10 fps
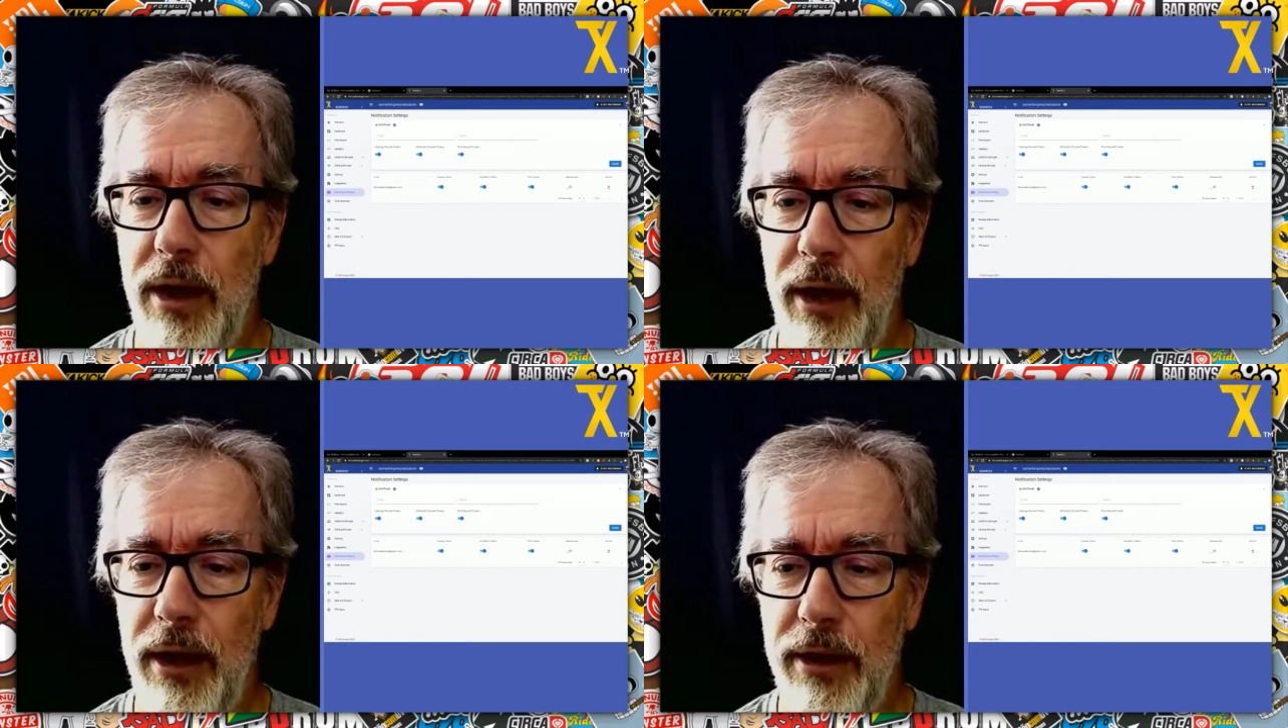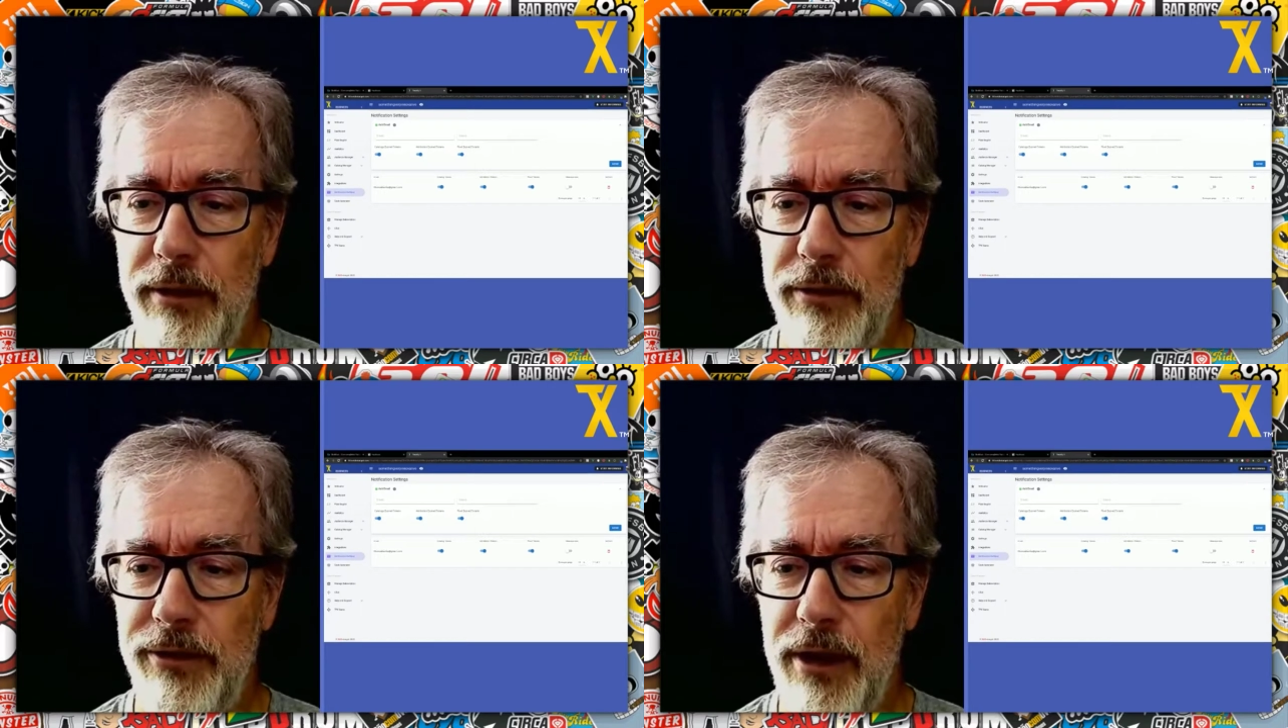
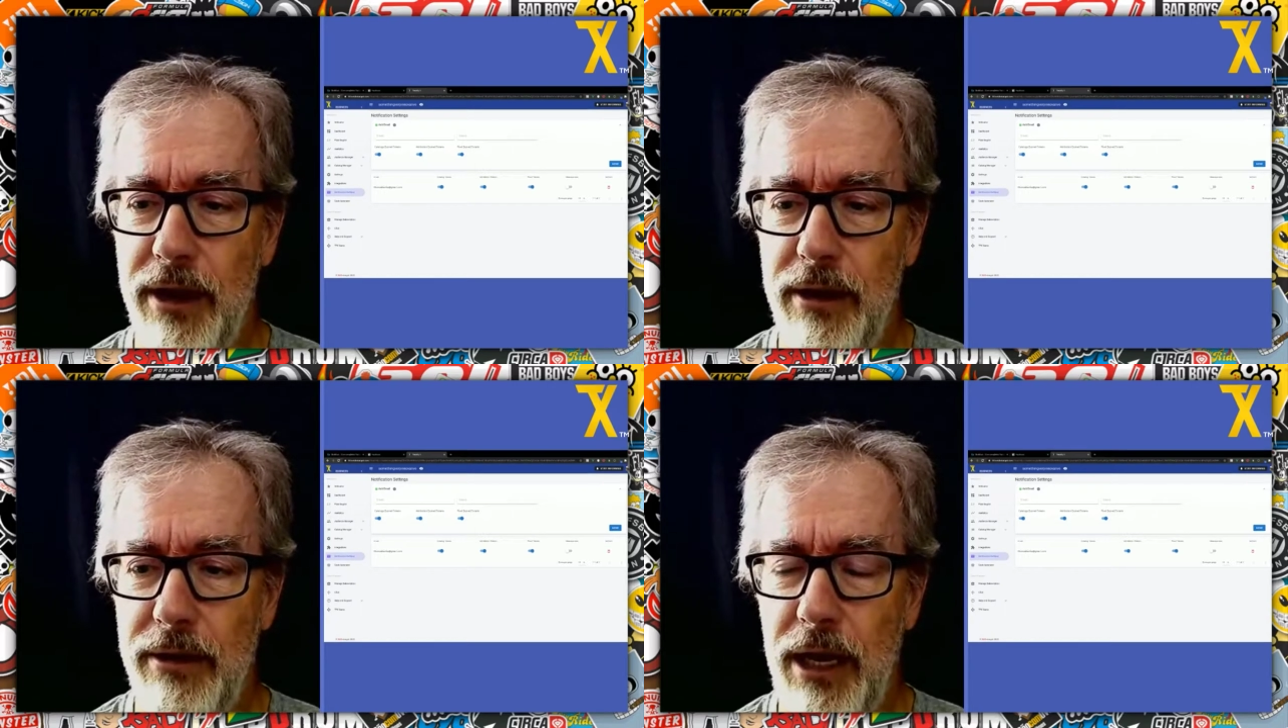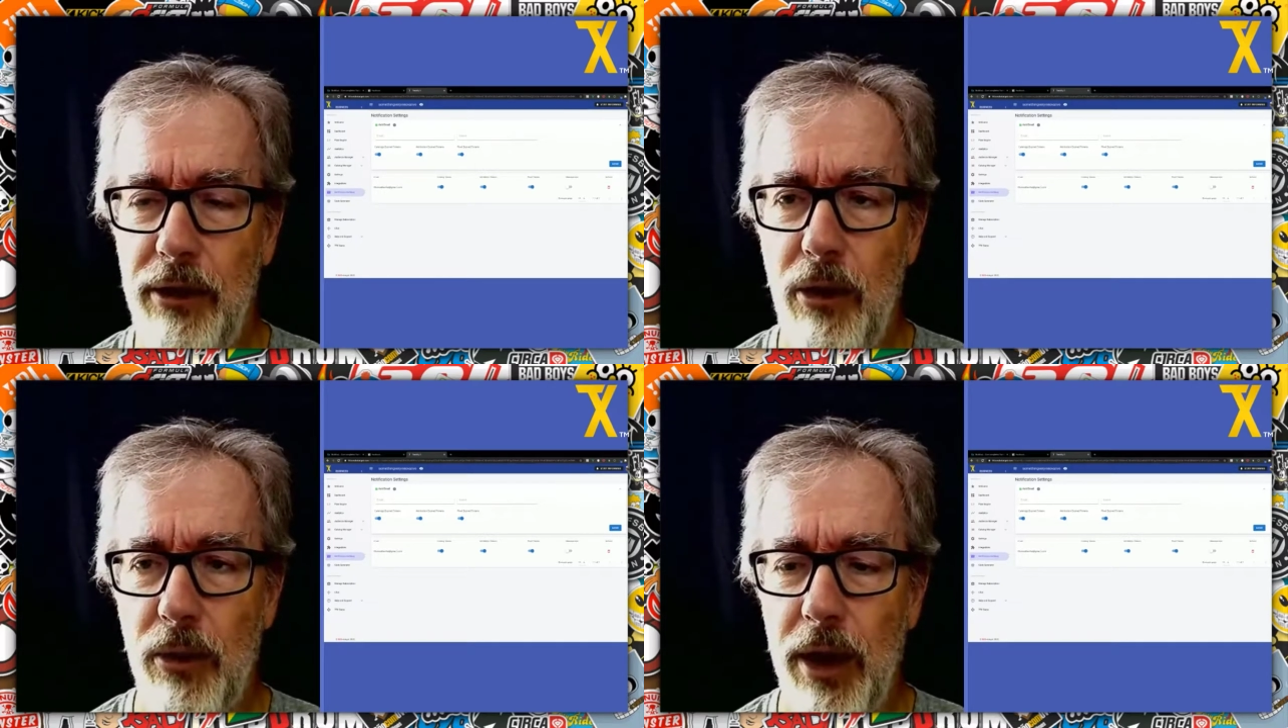And there you
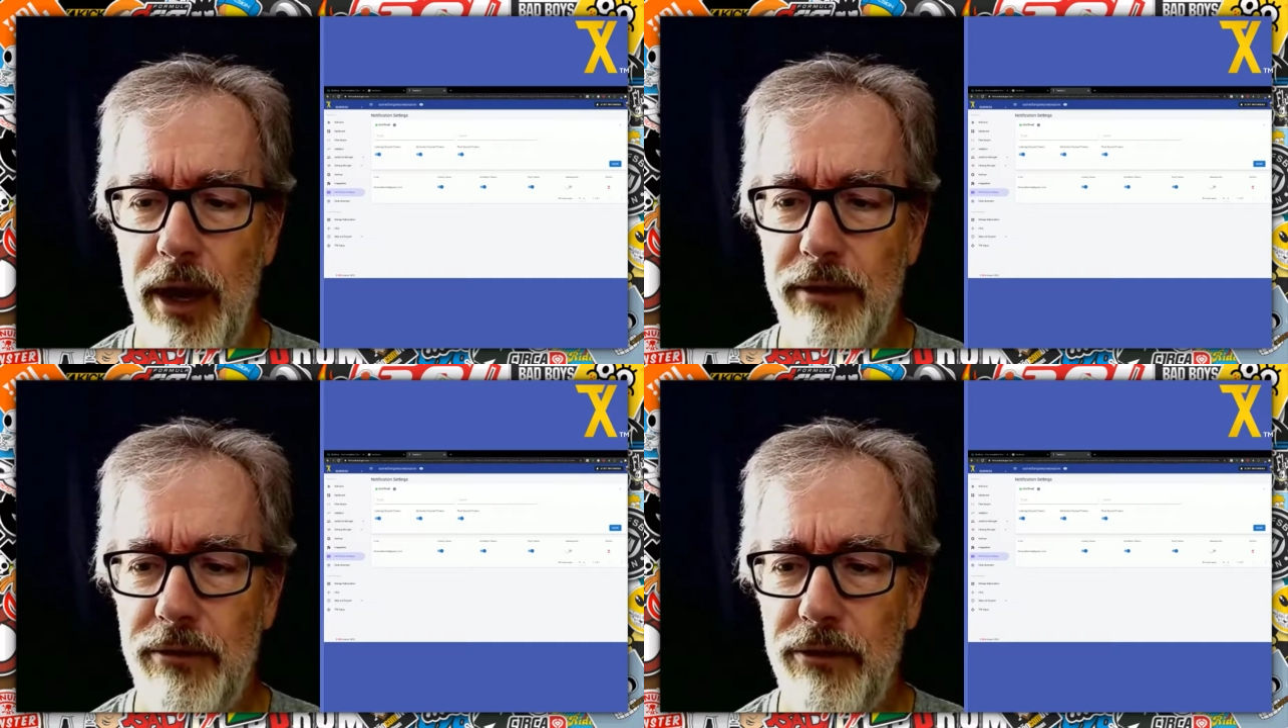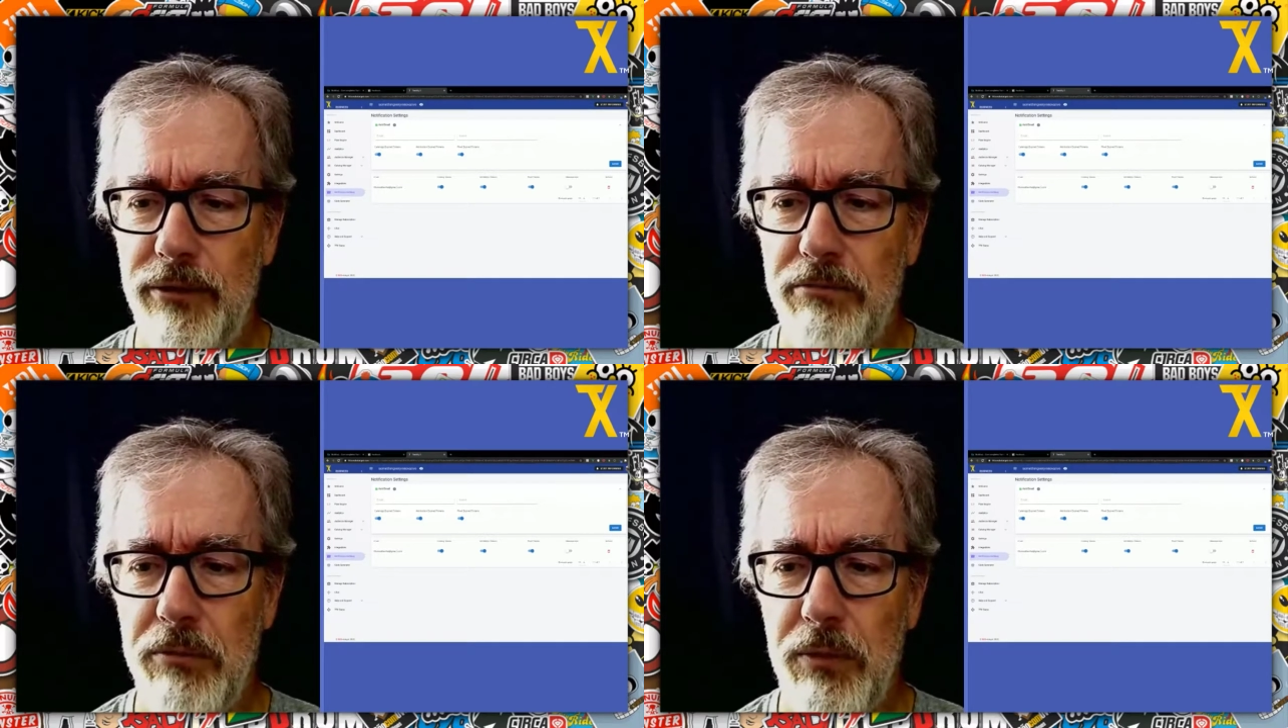go. And
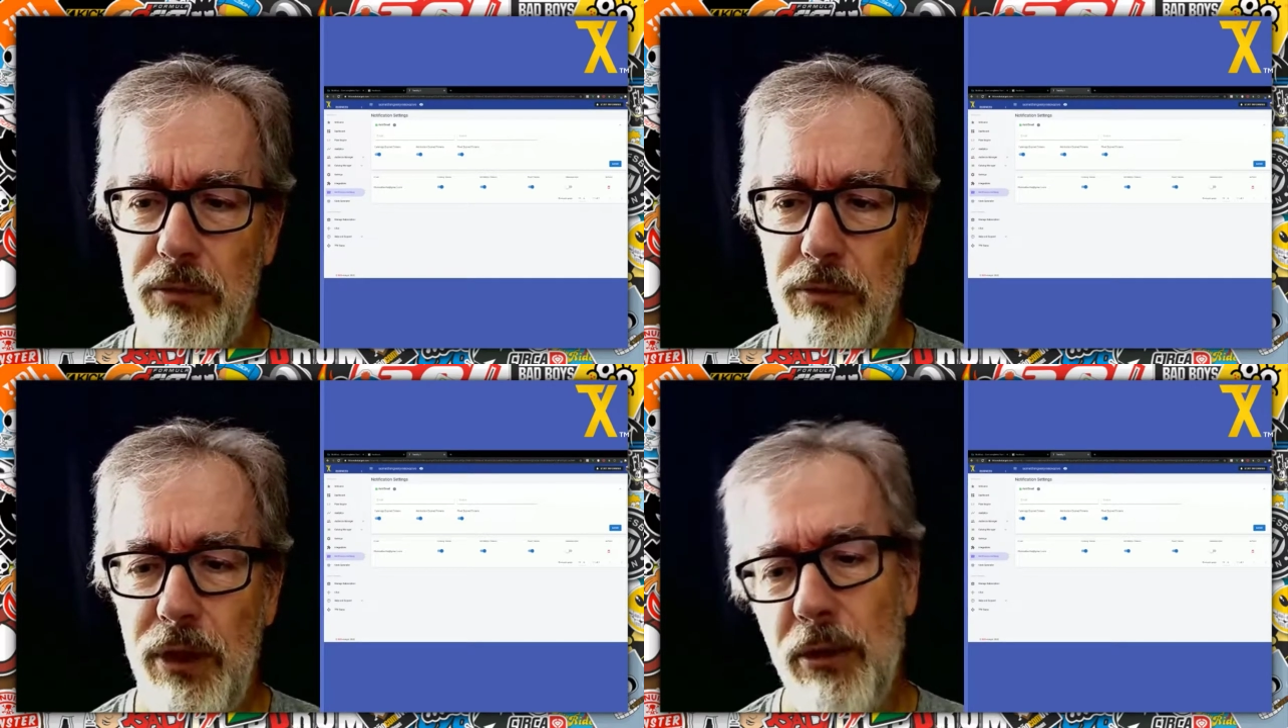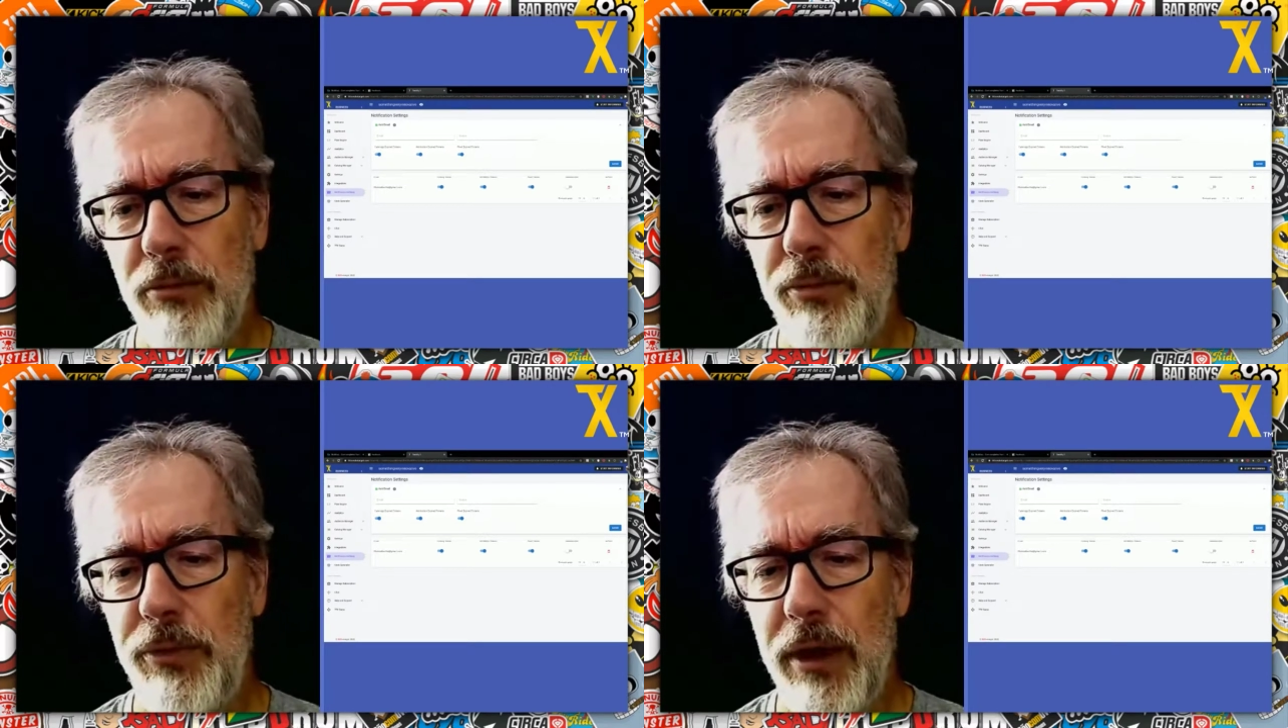you know,